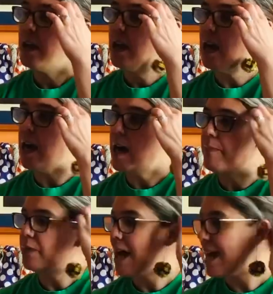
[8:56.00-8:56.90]

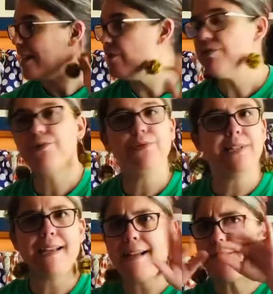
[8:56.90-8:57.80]
I use googly
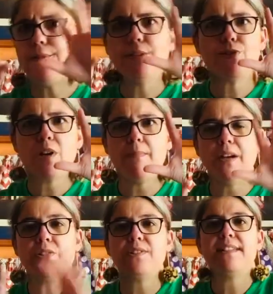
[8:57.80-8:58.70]
eyes. You can draw them on
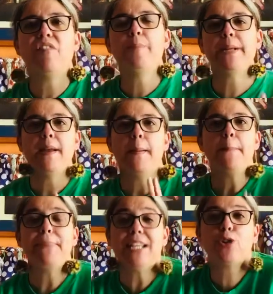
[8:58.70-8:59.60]
yourself, but
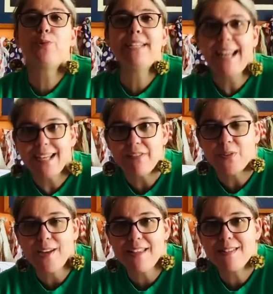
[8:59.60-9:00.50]
be creative,
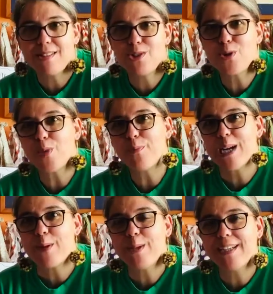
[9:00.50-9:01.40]
okay? This is your
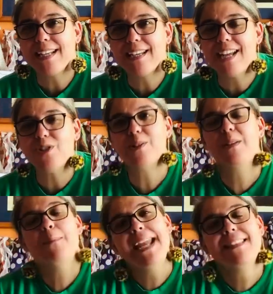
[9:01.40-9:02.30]
prayer buddy, and you're gonna
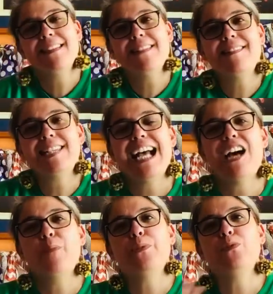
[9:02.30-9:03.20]
make this to
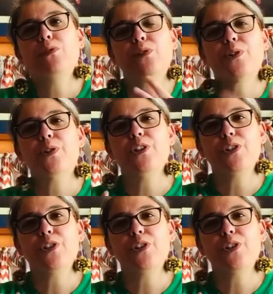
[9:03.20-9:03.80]
help you learn your